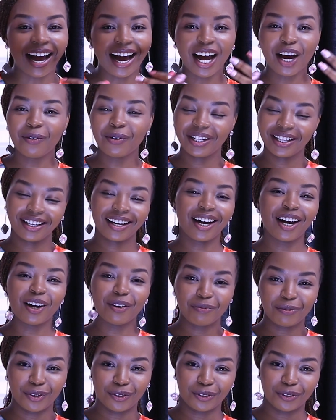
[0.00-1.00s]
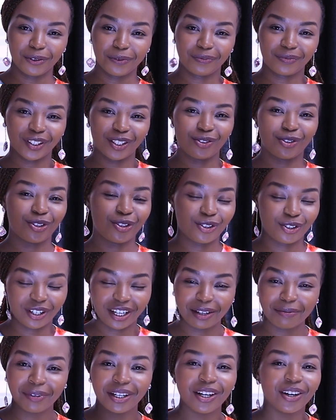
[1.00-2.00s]
I welcome you to
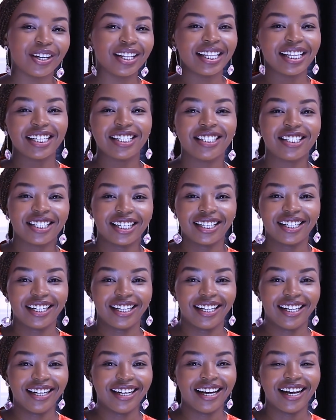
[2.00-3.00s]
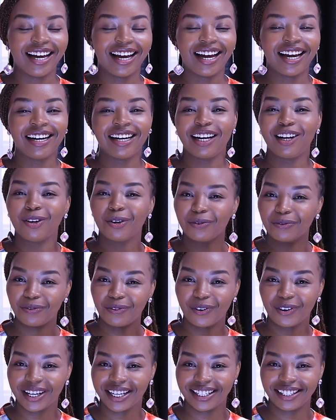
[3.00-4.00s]
join me on this journey, and I look
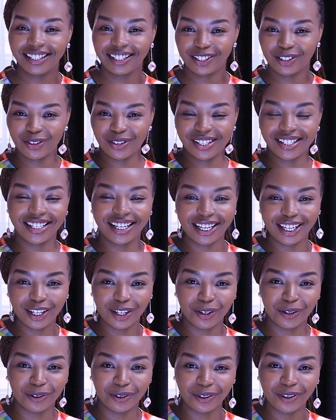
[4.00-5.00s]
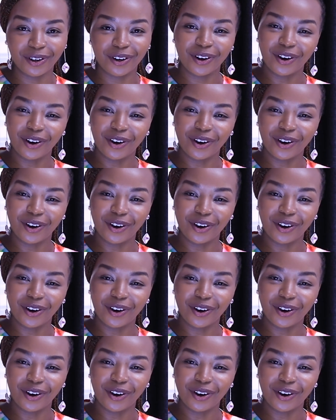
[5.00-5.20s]
forward to seeing you